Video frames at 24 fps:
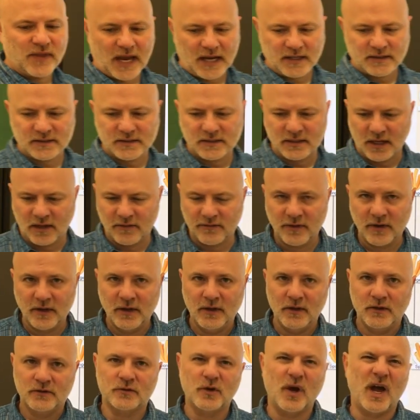that stuff.
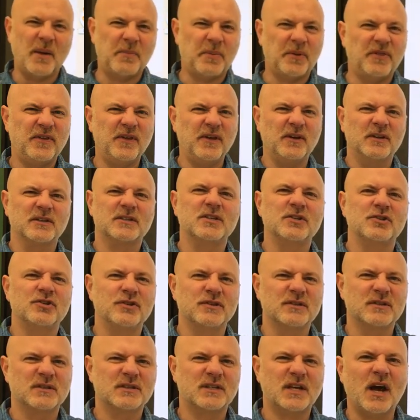So epithelial
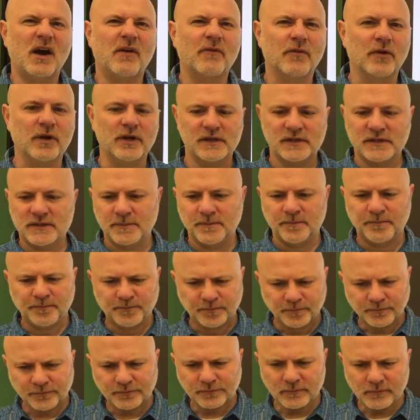tissues is coverings.
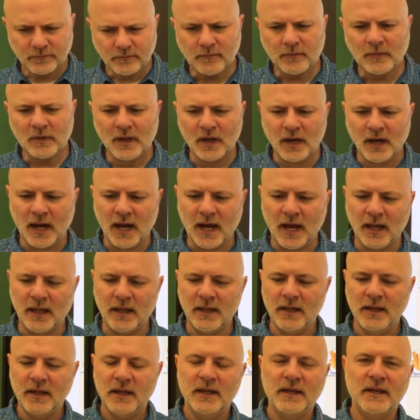Uh,
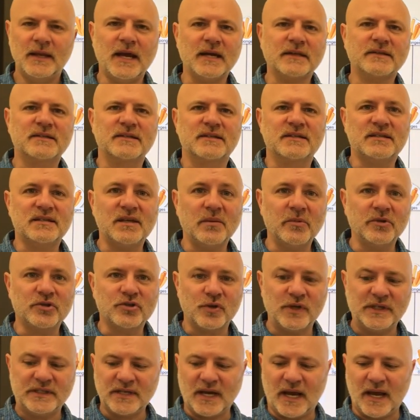next is
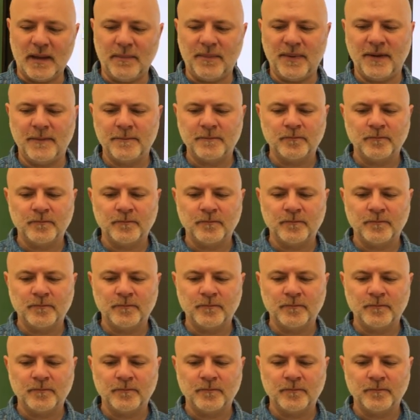symmetry type.